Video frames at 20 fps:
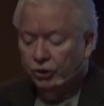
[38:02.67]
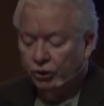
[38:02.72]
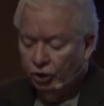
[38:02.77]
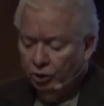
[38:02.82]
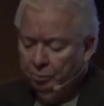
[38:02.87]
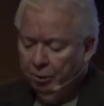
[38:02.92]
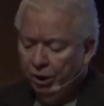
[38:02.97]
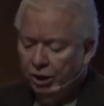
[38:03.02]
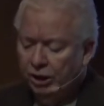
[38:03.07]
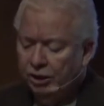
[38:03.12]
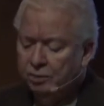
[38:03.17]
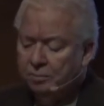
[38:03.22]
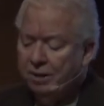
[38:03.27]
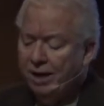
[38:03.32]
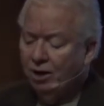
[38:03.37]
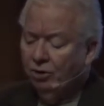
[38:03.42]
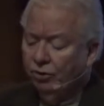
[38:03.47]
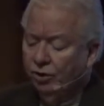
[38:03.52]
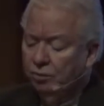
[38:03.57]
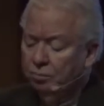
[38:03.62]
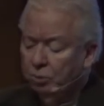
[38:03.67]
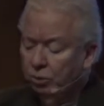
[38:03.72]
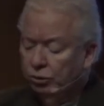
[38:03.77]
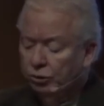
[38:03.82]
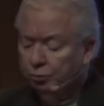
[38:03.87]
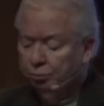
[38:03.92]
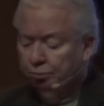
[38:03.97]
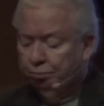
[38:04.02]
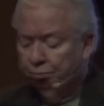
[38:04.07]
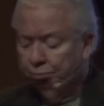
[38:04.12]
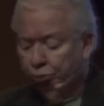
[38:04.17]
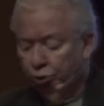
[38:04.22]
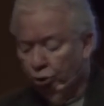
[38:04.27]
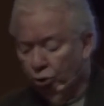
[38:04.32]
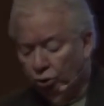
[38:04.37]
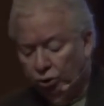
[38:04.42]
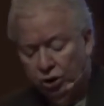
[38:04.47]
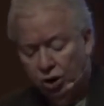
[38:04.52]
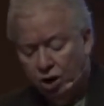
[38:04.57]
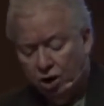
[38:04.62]
Sermon on the Mount, the most
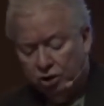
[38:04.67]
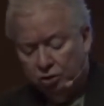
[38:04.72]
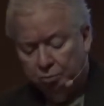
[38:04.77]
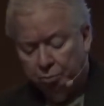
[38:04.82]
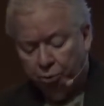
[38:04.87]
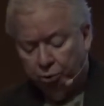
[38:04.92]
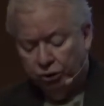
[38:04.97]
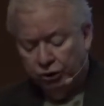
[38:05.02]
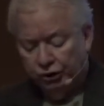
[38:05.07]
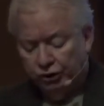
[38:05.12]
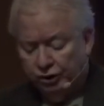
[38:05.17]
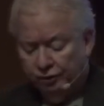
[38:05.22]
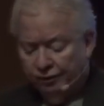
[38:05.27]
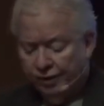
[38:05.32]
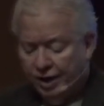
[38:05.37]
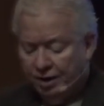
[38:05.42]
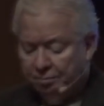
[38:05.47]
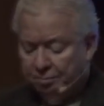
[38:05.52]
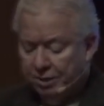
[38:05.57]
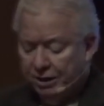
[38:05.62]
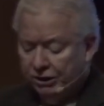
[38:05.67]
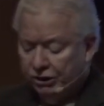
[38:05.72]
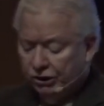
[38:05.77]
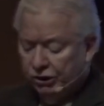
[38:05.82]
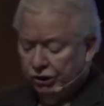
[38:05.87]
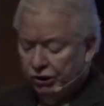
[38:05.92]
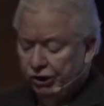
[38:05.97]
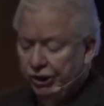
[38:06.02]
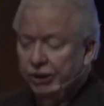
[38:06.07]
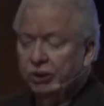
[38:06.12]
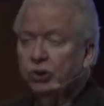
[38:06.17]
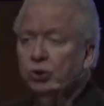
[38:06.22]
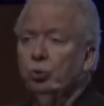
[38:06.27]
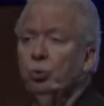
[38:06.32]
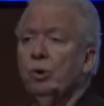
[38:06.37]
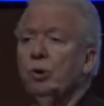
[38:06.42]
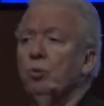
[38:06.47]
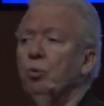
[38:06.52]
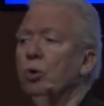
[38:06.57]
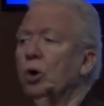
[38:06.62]
prolonged portion of that message deals
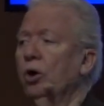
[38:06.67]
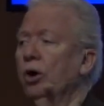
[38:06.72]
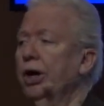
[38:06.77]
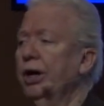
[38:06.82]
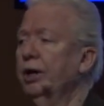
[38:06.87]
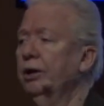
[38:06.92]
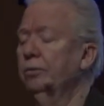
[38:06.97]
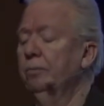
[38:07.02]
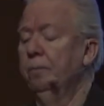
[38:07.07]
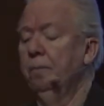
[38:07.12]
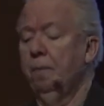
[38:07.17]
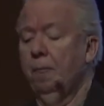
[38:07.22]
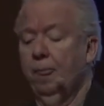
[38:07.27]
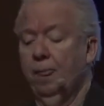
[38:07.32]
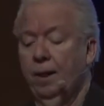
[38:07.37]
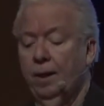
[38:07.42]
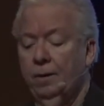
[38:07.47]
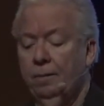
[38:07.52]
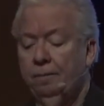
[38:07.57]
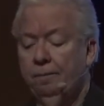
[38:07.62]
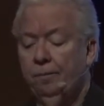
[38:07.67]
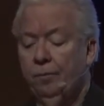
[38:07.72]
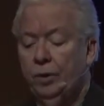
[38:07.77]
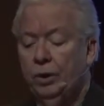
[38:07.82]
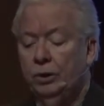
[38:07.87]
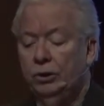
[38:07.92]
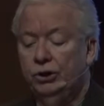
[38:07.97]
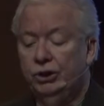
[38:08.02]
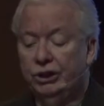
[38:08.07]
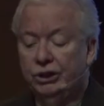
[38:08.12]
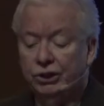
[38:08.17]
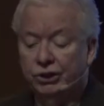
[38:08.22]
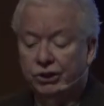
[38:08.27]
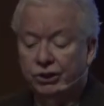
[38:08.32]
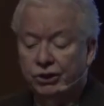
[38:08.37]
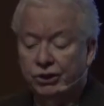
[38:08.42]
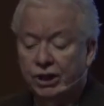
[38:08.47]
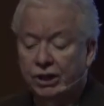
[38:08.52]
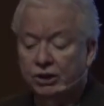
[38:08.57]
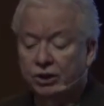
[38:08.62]
with worry.
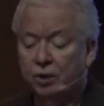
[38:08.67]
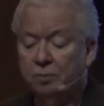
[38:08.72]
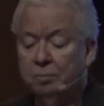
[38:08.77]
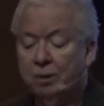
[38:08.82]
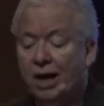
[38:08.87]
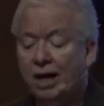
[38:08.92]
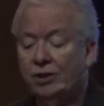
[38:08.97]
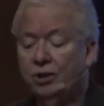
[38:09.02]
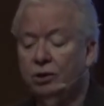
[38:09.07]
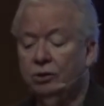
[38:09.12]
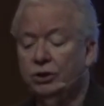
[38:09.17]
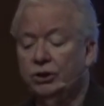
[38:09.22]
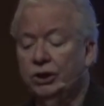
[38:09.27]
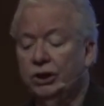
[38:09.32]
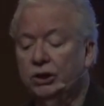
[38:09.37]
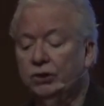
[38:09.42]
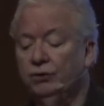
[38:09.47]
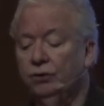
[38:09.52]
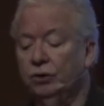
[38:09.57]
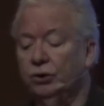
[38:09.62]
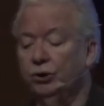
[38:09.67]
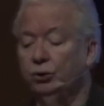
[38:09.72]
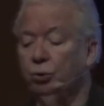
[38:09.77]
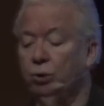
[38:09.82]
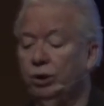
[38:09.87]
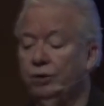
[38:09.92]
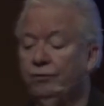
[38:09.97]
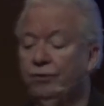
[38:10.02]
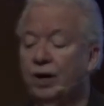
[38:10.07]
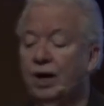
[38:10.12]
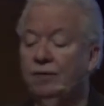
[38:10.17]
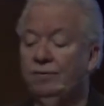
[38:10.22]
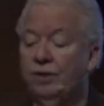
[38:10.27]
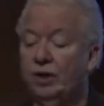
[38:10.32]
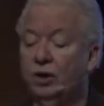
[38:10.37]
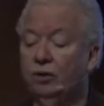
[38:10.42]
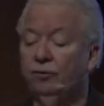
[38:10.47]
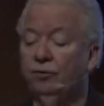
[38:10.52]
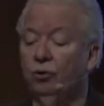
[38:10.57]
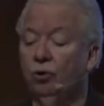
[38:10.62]
Jesus says in Matthew 6, verse 25,
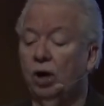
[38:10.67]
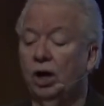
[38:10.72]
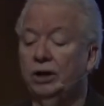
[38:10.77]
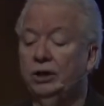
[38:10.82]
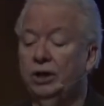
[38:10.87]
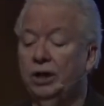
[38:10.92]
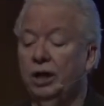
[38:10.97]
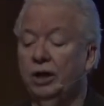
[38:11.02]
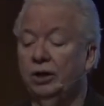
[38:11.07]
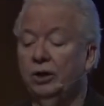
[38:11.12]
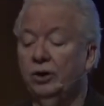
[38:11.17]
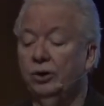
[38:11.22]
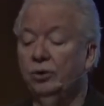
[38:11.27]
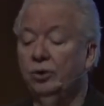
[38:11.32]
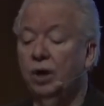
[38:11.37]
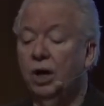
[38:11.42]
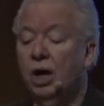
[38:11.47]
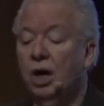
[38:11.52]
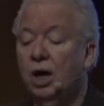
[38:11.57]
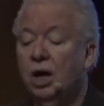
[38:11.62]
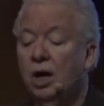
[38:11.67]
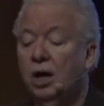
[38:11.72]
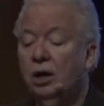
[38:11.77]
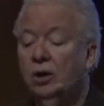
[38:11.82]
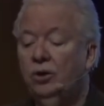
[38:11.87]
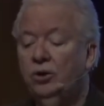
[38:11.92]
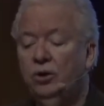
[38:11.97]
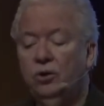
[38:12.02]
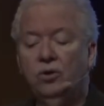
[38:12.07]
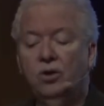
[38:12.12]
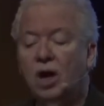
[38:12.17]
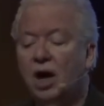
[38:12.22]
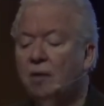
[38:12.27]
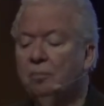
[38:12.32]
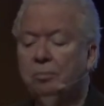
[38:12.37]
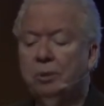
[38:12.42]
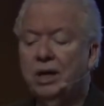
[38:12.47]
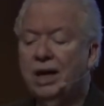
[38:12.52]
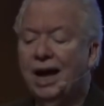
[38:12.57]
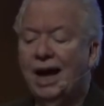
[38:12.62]
Therefore I tell you, do
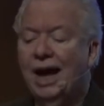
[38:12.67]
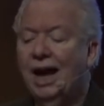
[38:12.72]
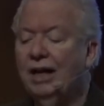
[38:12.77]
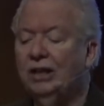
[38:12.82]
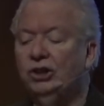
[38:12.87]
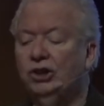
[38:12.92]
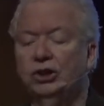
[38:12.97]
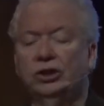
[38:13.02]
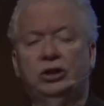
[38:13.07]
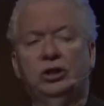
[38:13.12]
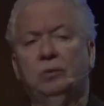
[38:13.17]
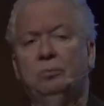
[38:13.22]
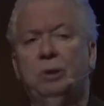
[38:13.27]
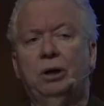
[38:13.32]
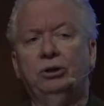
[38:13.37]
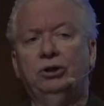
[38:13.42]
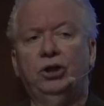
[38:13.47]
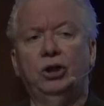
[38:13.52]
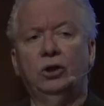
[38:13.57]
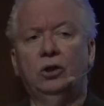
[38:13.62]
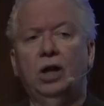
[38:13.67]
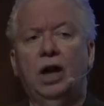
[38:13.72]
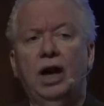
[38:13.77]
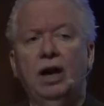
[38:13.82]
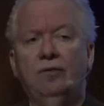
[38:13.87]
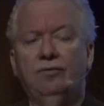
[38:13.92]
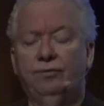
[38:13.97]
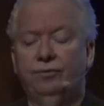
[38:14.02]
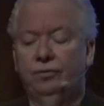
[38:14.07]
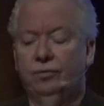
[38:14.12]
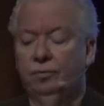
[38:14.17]
not be anxious about your life.